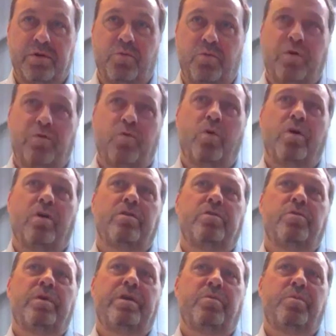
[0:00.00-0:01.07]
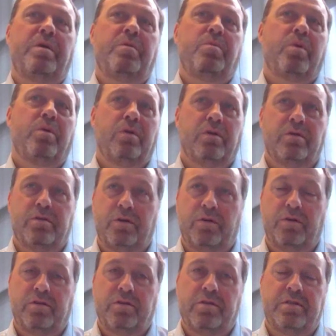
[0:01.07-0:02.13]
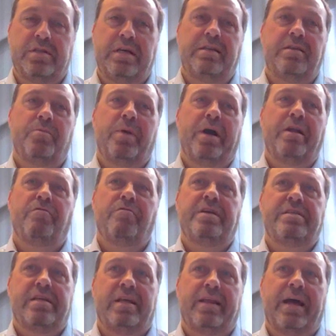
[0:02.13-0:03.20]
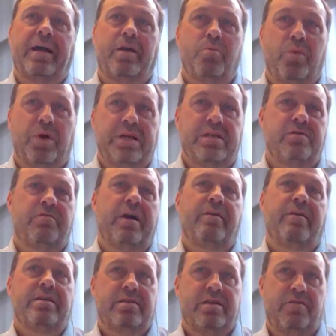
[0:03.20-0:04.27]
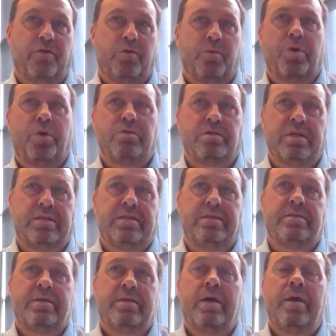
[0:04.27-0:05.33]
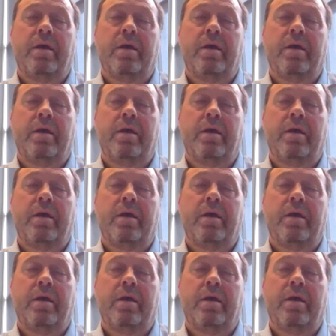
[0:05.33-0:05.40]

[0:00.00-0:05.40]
and we've worked with people to see the benefits that can bring to various different processes.